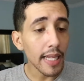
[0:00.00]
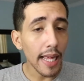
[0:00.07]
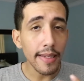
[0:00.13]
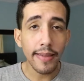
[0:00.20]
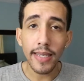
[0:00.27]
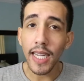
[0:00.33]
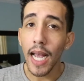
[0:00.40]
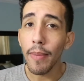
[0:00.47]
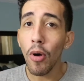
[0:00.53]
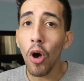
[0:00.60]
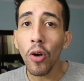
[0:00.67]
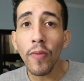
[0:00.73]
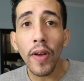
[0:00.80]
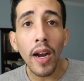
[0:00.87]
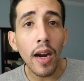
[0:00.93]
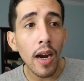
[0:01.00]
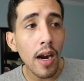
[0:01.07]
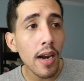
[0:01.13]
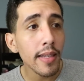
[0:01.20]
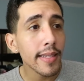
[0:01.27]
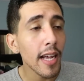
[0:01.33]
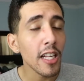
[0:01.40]
says to come
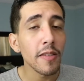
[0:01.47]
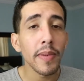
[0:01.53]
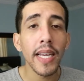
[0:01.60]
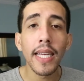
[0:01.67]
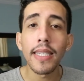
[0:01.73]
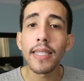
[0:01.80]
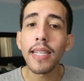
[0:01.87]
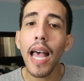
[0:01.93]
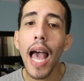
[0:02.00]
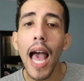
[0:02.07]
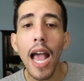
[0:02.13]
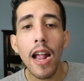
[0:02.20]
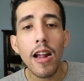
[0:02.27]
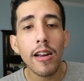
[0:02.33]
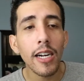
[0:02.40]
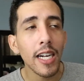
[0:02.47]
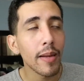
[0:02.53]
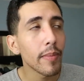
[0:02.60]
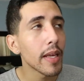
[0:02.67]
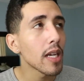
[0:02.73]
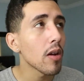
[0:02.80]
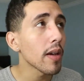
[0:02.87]
over, tells me he's tired, and
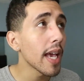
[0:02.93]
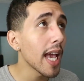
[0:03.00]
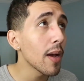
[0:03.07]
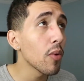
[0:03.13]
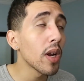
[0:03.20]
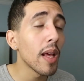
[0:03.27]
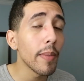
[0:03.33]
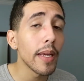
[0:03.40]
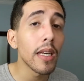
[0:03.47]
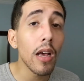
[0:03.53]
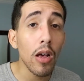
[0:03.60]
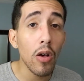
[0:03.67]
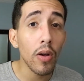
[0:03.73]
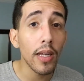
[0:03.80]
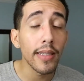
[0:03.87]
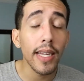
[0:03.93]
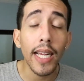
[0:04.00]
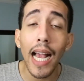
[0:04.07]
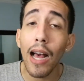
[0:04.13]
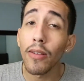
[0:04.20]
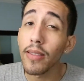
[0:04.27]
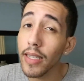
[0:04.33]
I'm like, okay, well, let me know, because
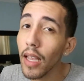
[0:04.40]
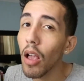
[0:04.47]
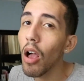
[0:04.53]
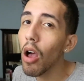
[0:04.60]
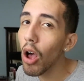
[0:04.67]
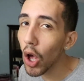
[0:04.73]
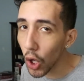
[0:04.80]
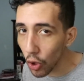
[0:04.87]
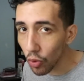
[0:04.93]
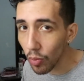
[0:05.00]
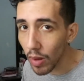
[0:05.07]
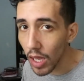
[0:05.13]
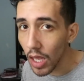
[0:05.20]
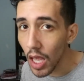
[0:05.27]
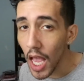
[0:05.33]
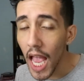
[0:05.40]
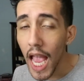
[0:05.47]
like, I'll stay home